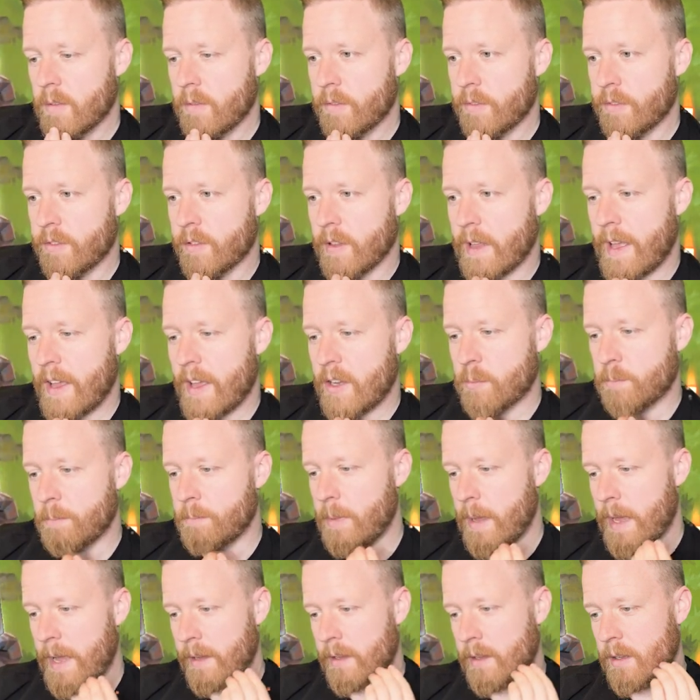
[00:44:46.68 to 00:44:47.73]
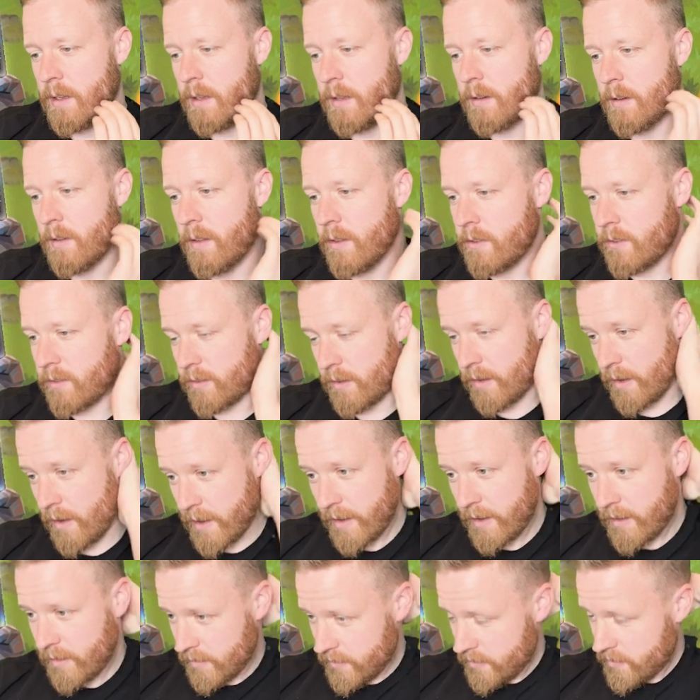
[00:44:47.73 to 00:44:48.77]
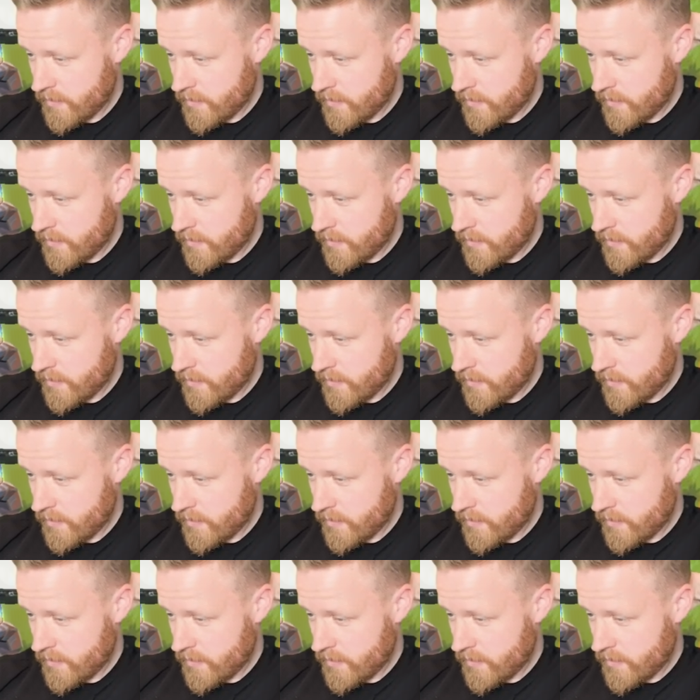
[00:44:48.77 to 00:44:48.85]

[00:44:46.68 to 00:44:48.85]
Flash back in this guy.